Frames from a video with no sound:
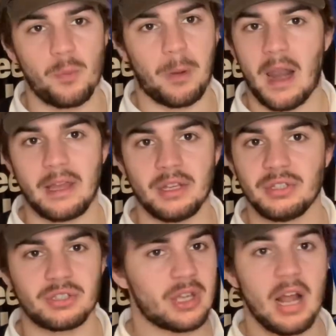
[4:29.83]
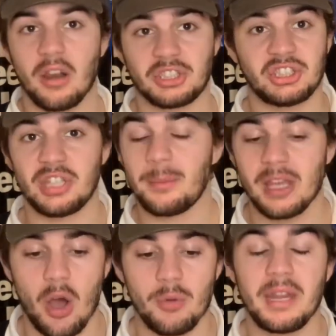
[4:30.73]
players. But
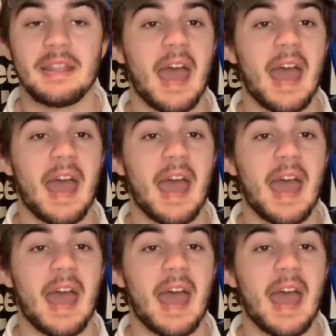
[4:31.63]
Simeone,